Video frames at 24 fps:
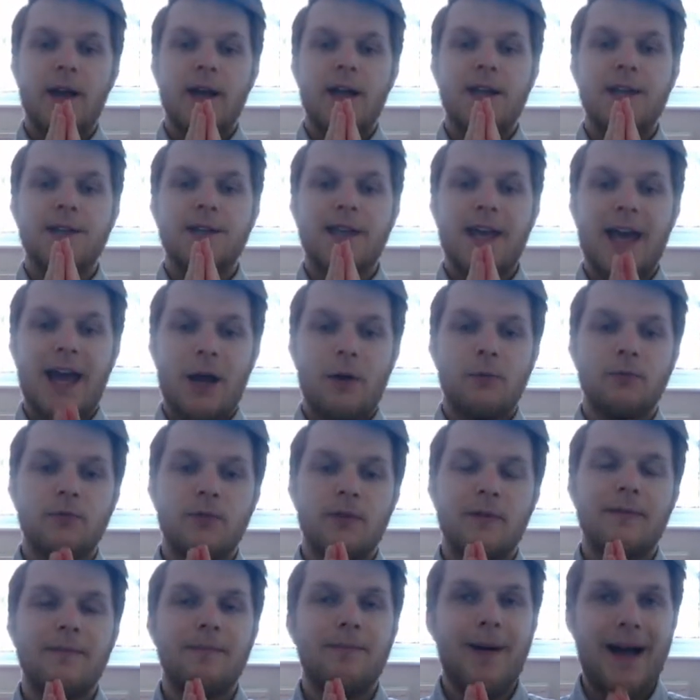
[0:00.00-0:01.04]
is count
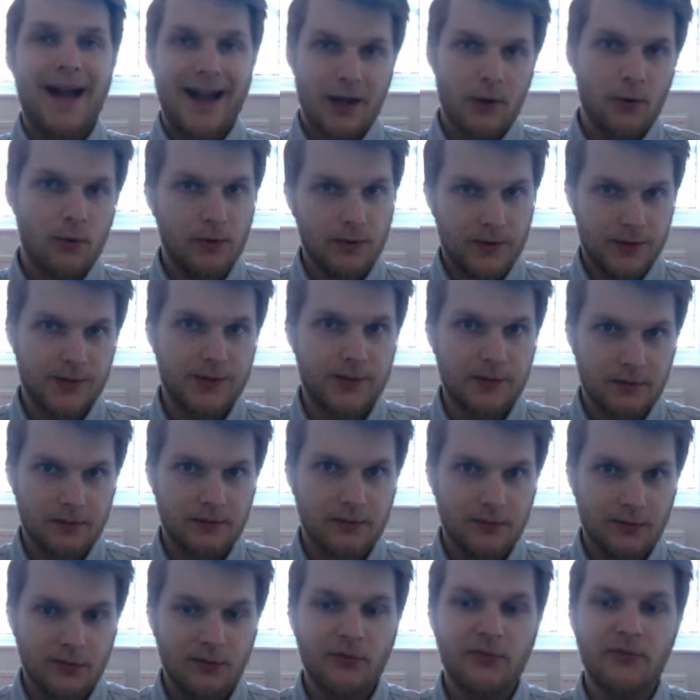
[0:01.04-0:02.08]
backwards
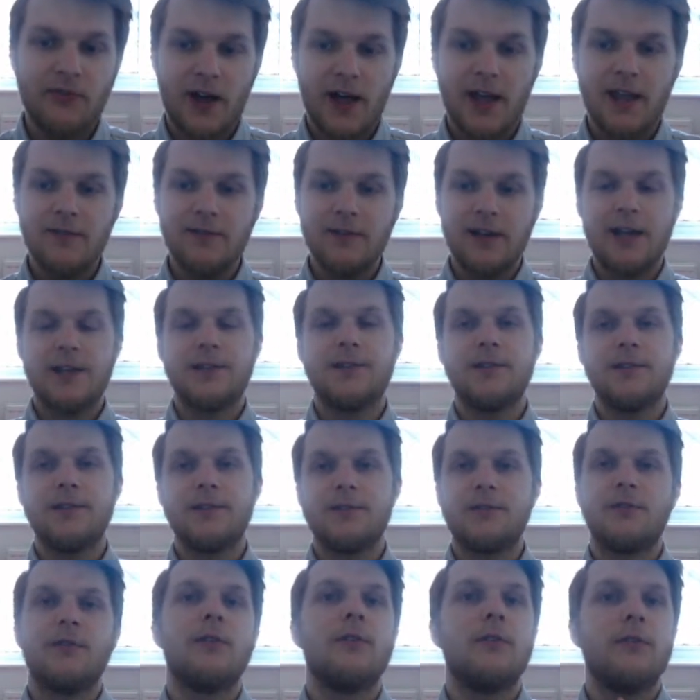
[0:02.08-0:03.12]
5
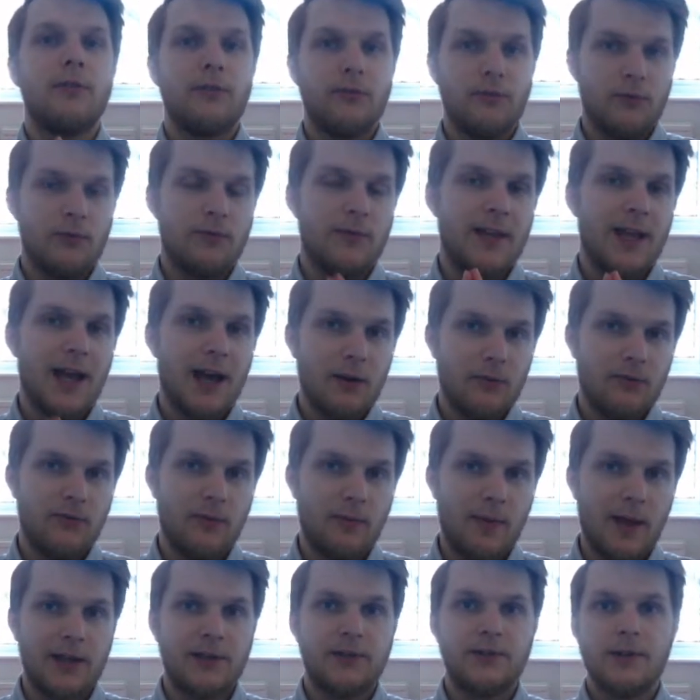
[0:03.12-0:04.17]
letters through the
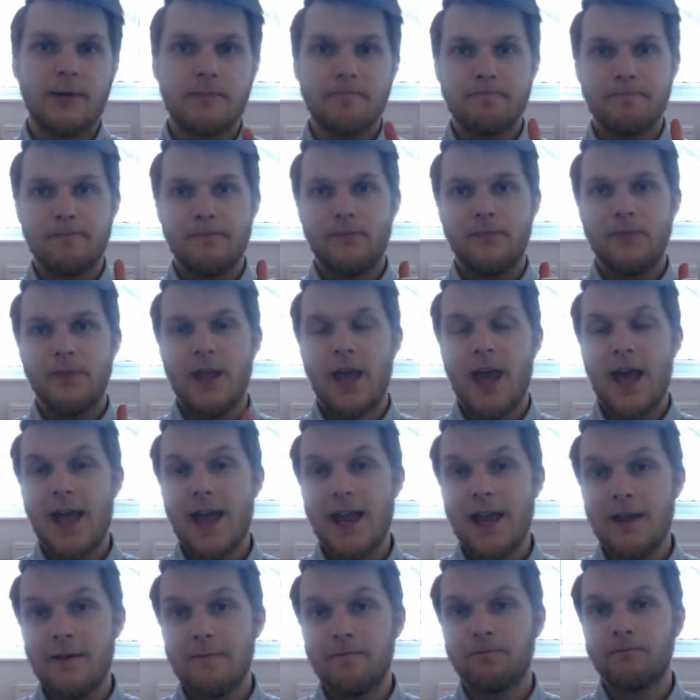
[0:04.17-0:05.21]
alphabet.
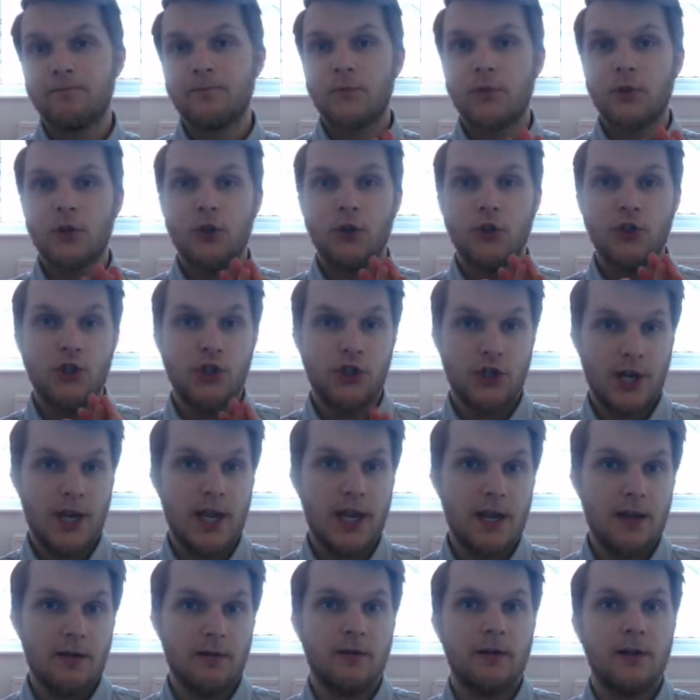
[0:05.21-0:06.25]
A,
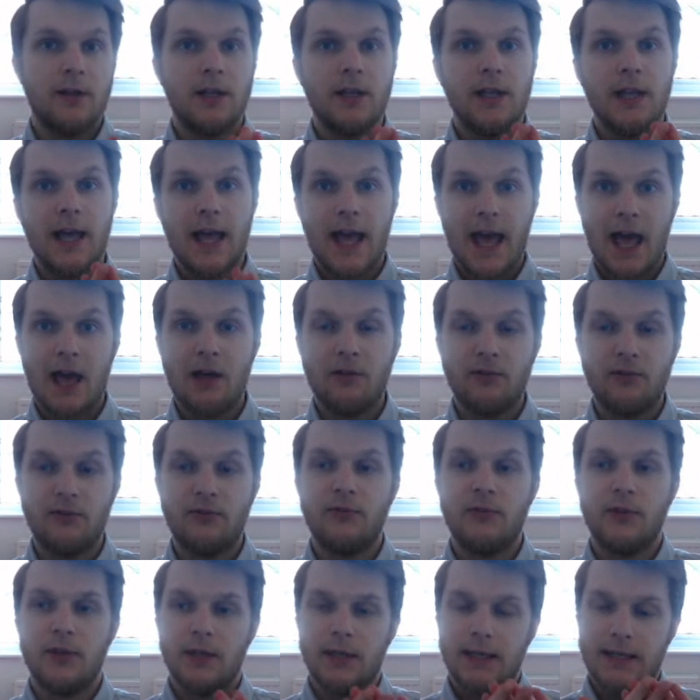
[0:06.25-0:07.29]
G, F,
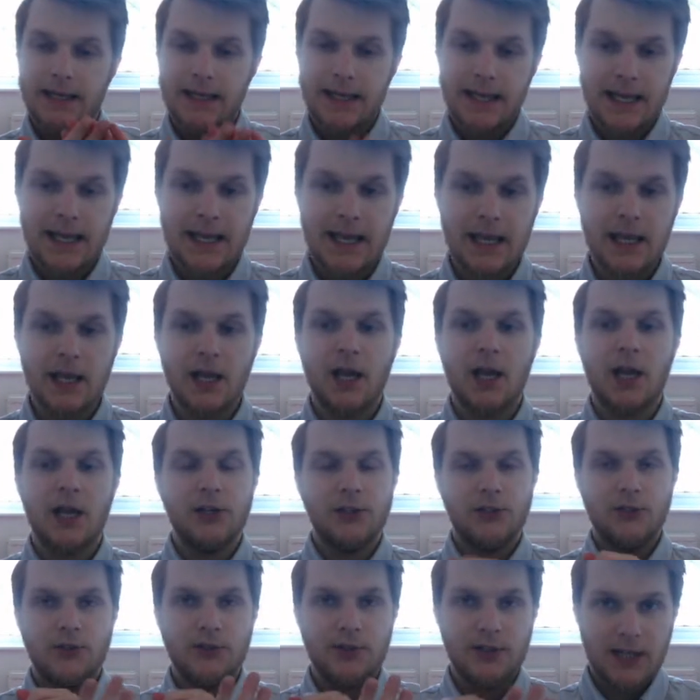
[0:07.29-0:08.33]
E,
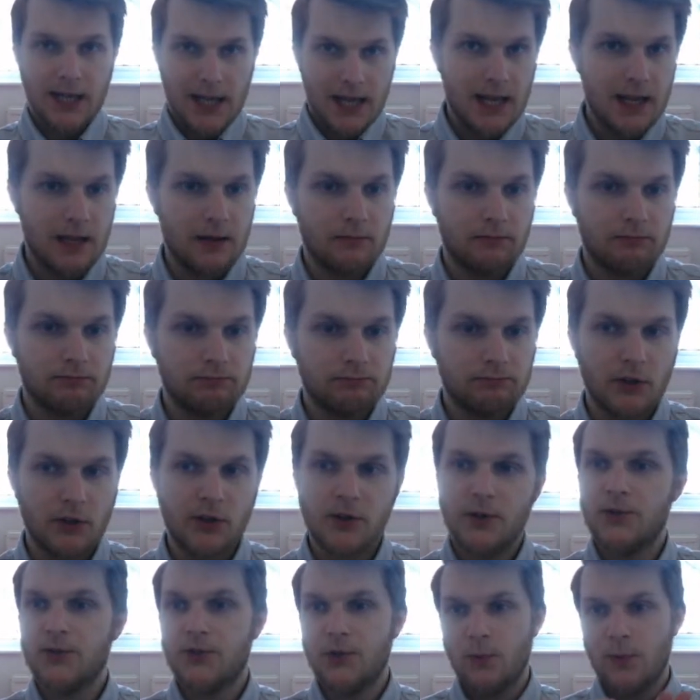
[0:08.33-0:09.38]
D.
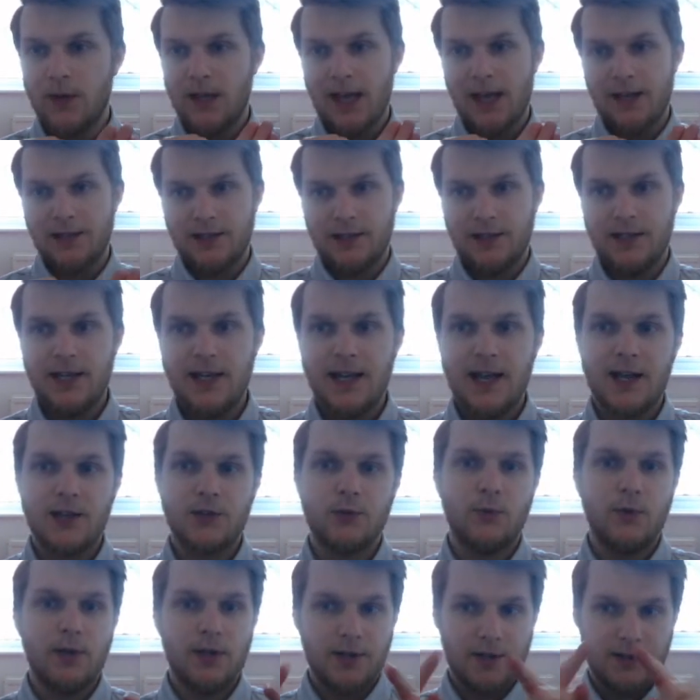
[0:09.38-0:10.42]
So we get to D, as
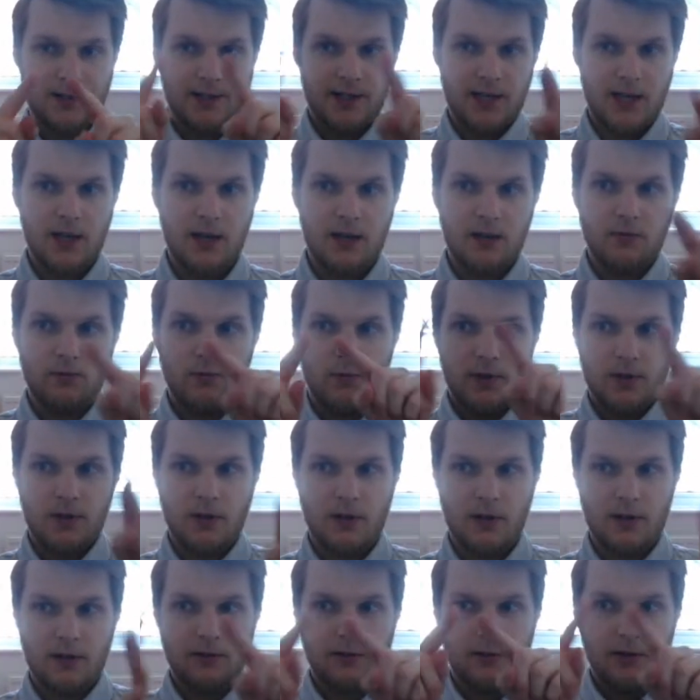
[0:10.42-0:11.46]
we can see with
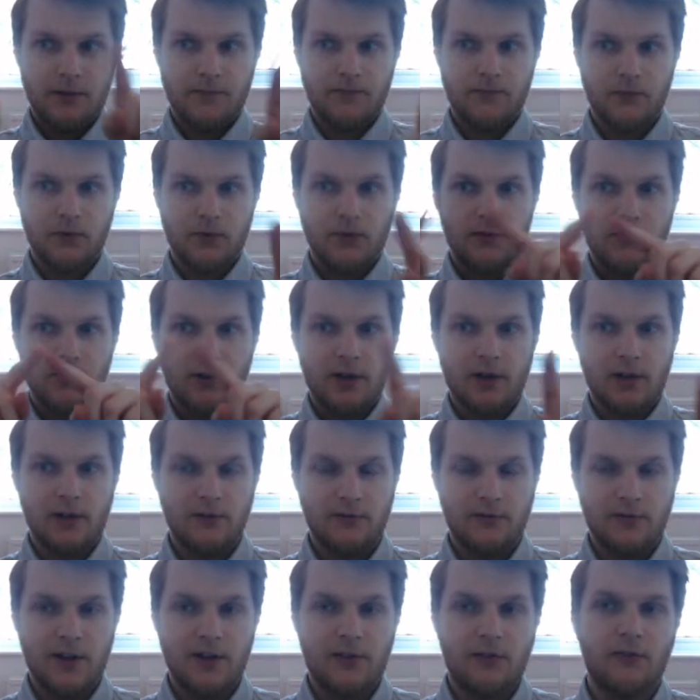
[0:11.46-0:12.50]
our circular
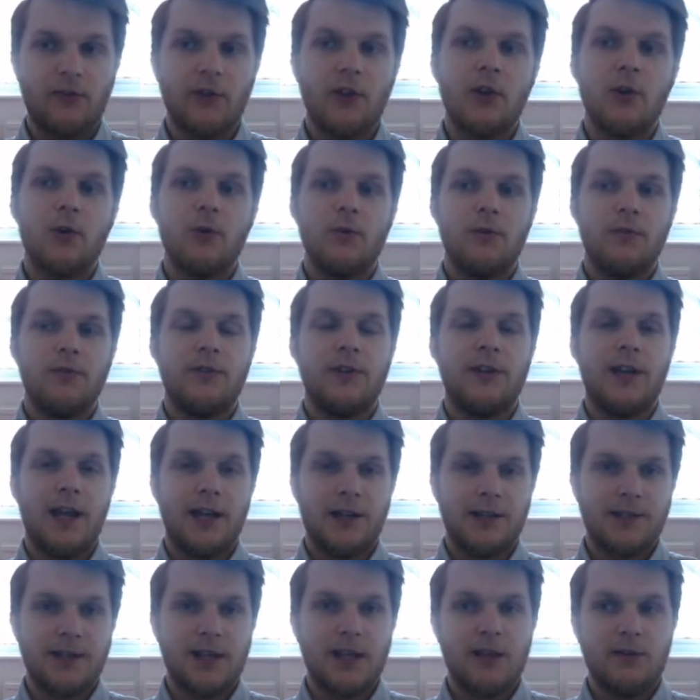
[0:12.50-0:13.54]
fifths. The
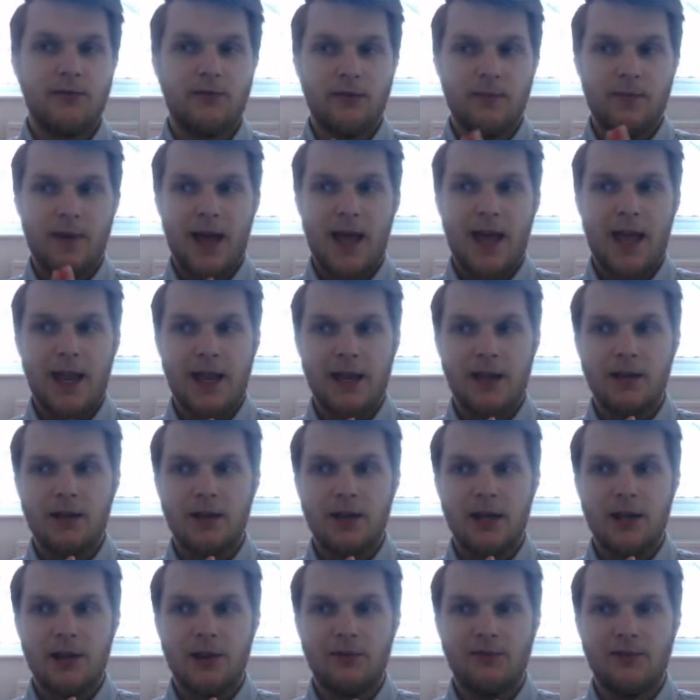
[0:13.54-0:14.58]
next key from A
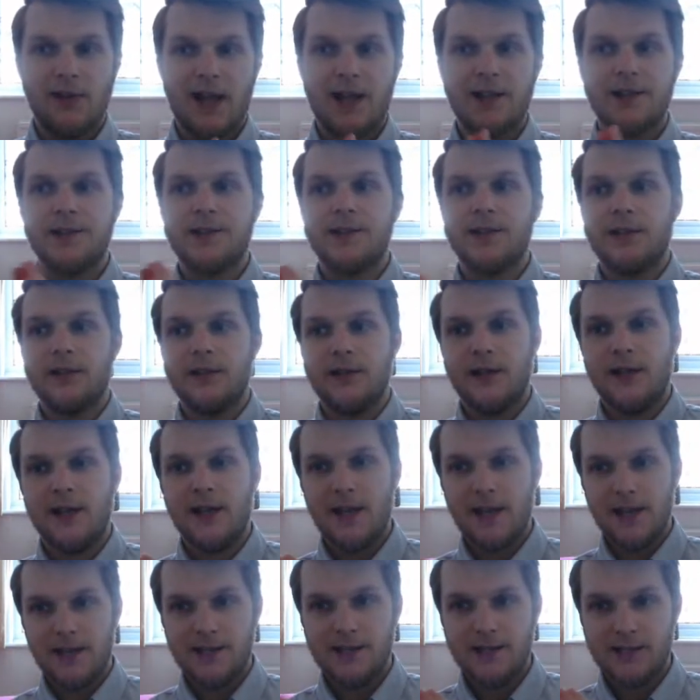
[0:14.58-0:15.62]
in the flats
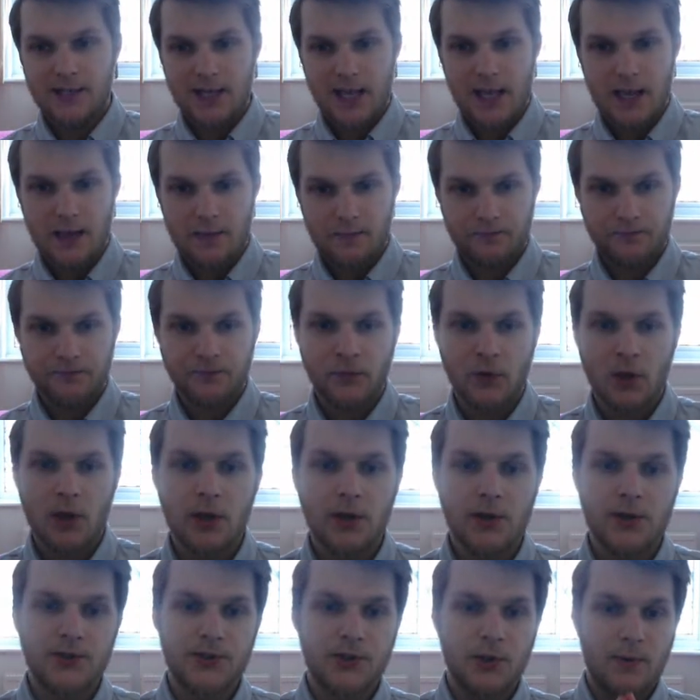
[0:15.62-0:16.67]
is D.
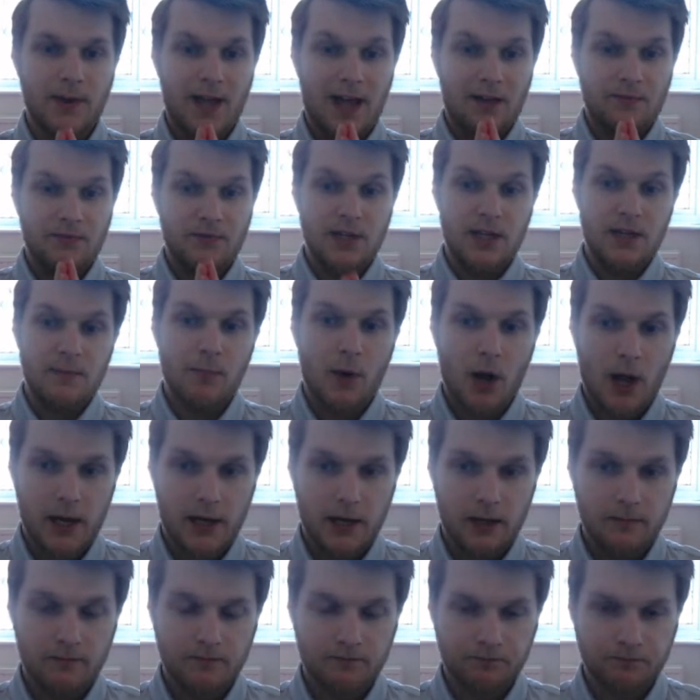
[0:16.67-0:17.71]
So we have D
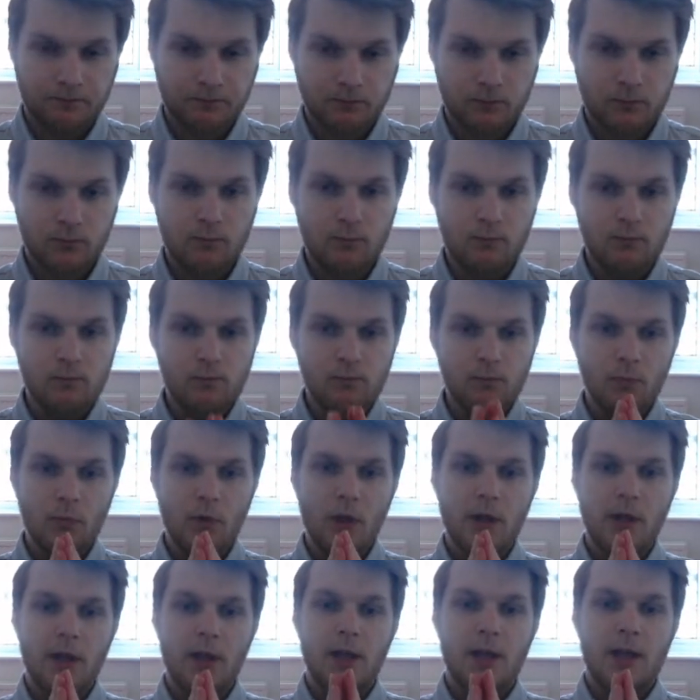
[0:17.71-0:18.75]
minor.
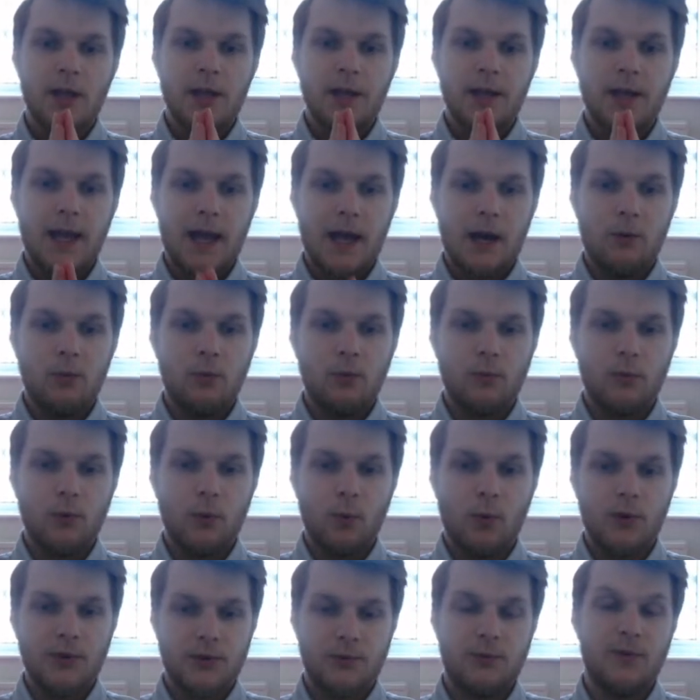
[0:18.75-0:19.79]
Now,
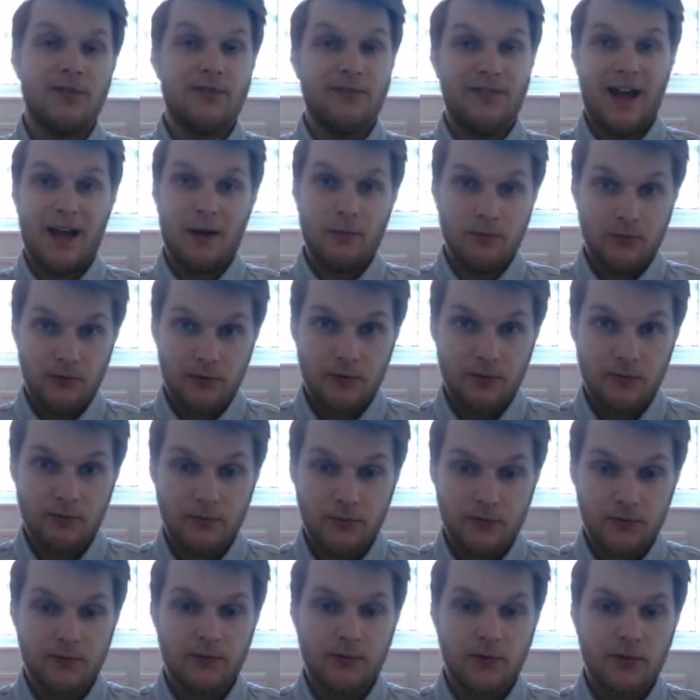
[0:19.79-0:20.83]
once we found
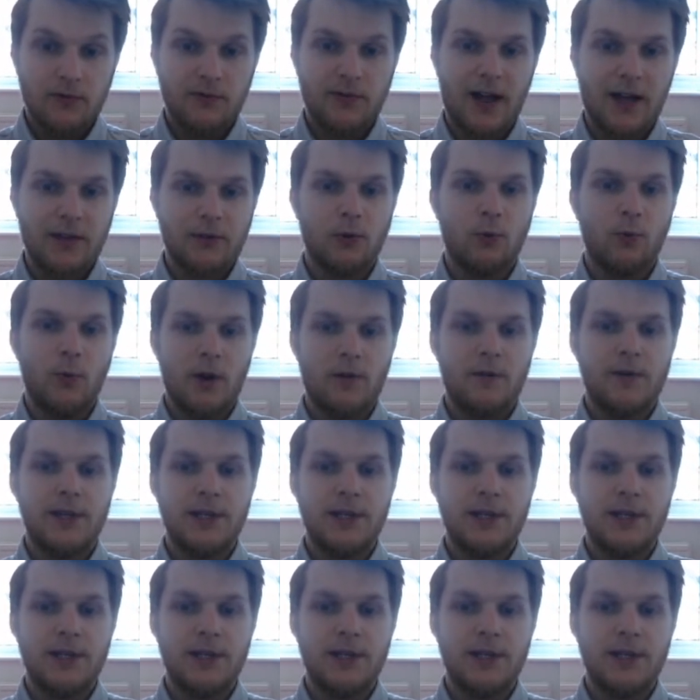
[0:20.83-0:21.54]
the fact that we're